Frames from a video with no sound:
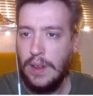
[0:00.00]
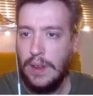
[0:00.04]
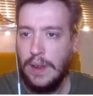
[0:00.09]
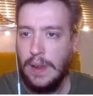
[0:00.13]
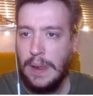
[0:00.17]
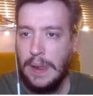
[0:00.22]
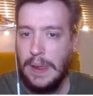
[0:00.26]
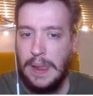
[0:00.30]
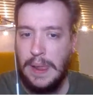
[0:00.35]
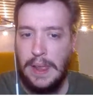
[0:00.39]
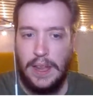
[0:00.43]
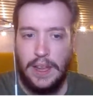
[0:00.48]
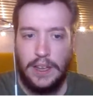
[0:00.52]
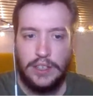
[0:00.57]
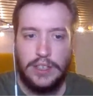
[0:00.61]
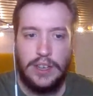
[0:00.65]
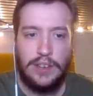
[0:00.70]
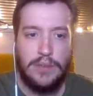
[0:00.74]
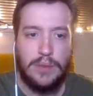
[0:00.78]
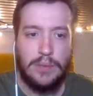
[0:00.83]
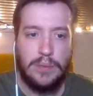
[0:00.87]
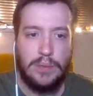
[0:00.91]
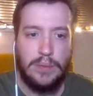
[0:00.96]
Travel and
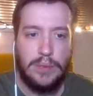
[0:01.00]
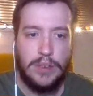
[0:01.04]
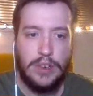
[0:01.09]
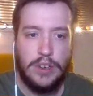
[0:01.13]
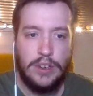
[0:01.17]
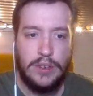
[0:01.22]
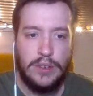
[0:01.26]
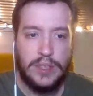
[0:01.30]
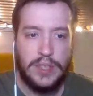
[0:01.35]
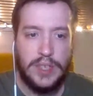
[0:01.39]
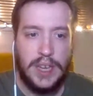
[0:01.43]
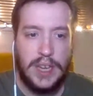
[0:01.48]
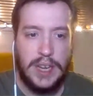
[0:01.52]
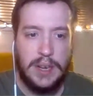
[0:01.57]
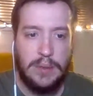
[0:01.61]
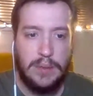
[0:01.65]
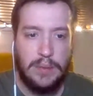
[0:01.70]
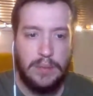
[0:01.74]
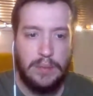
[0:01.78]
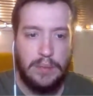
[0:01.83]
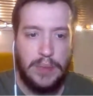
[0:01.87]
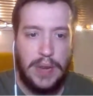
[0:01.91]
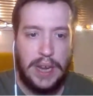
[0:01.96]
Brews saying black
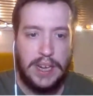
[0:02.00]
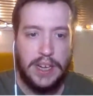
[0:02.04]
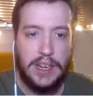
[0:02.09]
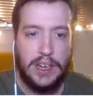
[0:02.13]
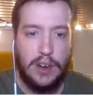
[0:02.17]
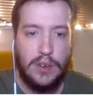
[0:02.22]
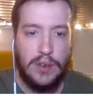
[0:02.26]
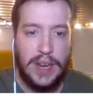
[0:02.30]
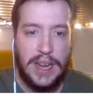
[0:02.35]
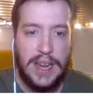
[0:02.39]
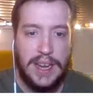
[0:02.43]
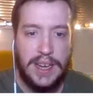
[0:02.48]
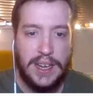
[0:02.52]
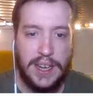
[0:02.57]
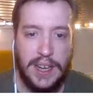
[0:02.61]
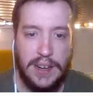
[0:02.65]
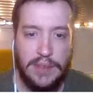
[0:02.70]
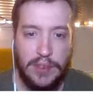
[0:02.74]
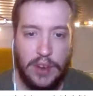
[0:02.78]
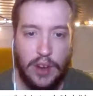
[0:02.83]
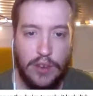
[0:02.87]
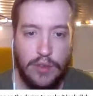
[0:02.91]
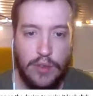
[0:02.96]
and gold can never go
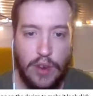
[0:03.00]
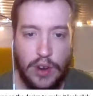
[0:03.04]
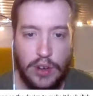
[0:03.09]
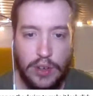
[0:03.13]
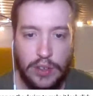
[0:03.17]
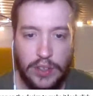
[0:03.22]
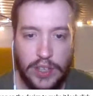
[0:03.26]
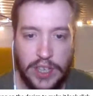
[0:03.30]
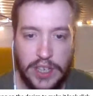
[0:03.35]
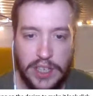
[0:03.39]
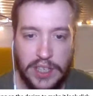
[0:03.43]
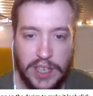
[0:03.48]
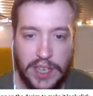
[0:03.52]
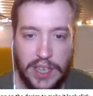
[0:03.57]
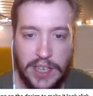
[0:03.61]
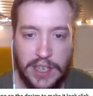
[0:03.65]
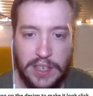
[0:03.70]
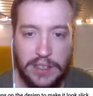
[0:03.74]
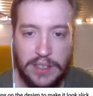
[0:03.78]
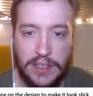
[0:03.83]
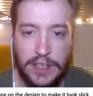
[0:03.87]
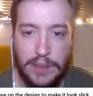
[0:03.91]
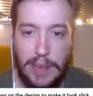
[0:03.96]
wrong on the design to
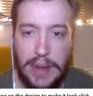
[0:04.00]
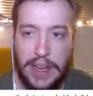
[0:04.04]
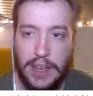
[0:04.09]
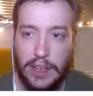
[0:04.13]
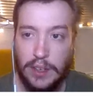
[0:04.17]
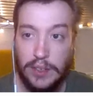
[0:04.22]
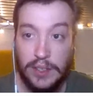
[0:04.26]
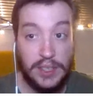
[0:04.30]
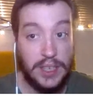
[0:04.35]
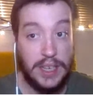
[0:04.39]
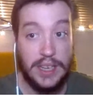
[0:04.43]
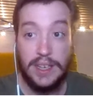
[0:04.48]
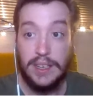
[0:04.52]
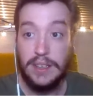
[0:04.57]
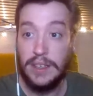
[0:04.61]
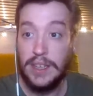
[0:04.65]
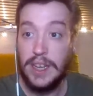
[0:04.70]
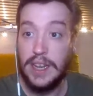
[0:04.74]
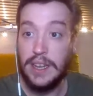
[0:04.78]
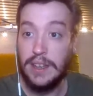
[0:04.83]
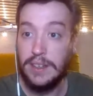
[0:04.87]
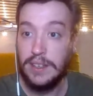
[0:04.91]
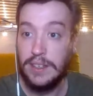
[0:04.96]
make it look slick. Yeah,
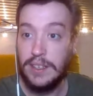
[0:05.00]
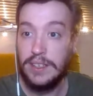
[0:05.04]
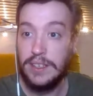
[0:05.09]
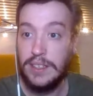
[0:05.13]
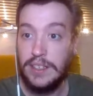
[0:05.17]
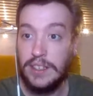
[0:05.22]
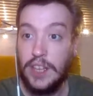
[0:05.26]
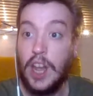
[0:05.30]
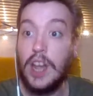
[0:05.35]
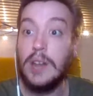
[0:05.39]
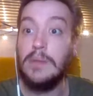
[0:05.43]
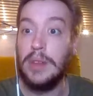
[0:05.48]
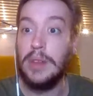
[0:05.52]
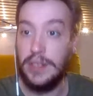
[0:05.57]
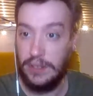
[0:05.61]
timeless.